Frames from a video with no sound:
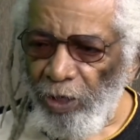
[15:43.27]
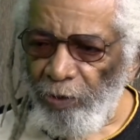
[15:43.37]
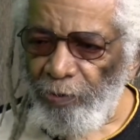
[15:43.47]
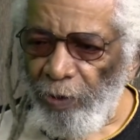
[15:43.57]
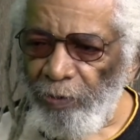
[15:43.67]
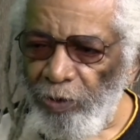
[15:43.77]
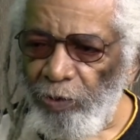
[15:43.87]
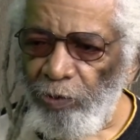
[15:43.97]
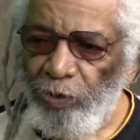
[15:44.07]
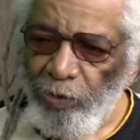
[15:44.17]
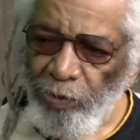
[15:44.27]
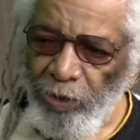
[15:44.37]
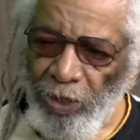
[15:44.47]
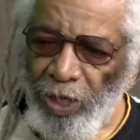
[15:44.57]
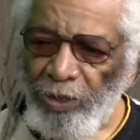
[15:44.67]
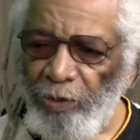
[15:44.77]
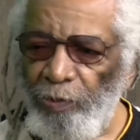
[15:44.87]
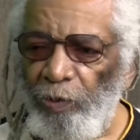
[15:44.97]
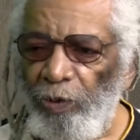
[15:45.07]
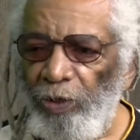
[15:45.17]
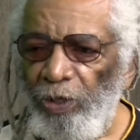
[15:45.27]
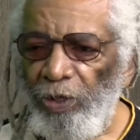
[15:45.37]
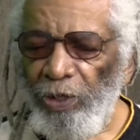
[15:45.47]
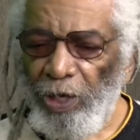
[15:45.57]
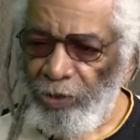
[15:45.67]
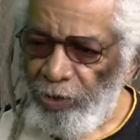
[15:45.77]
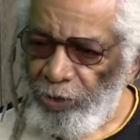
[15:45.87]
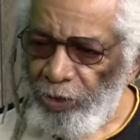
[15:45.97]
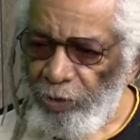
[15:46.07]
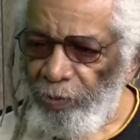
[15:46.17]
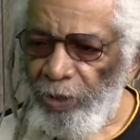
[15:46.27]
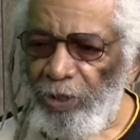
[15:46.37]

Louis Public Schools to the elected board, as it should be.